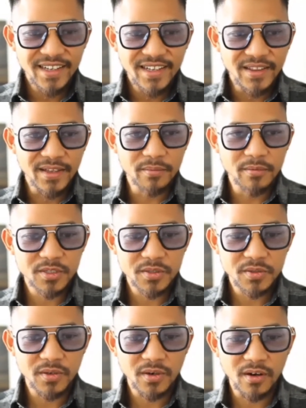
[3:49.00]
number
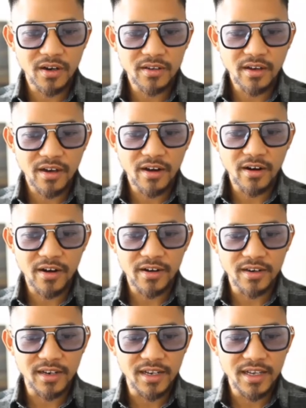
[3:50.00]
2 on our
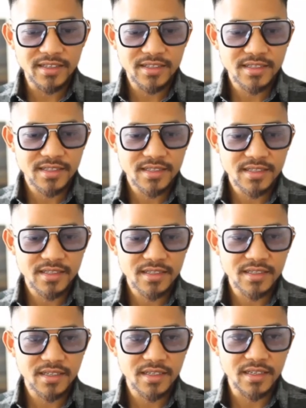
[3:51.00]
list
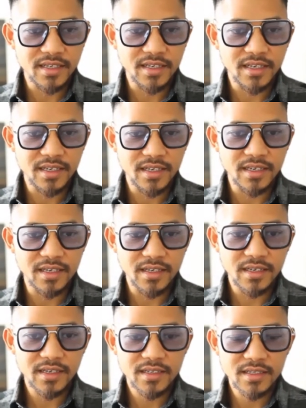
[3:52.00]

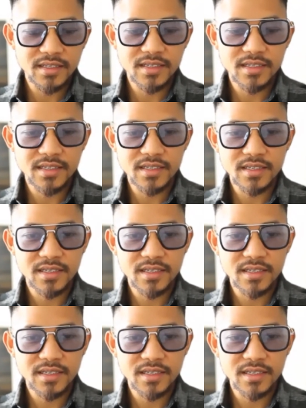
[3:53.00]
is,